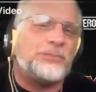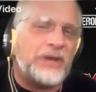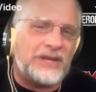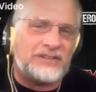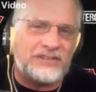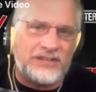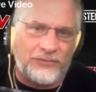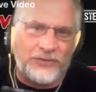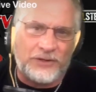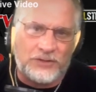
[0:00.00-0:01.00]
What is the
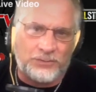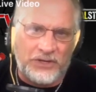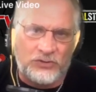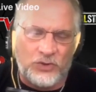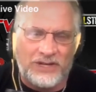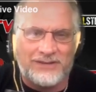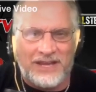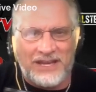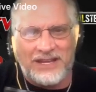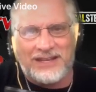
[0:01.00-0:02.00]
biggest difference
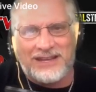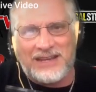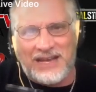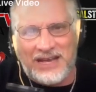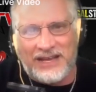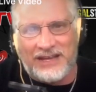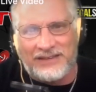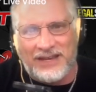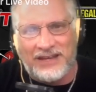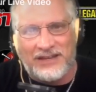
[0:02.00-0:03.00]
between dating a
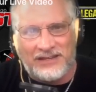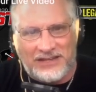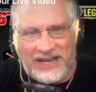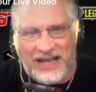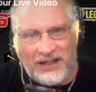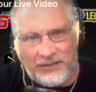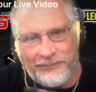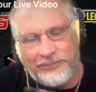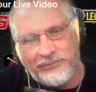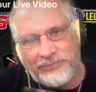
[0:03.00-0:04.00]
guy and
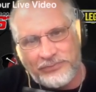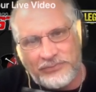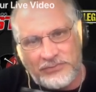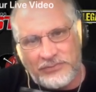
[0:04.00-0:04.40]
dating a gal?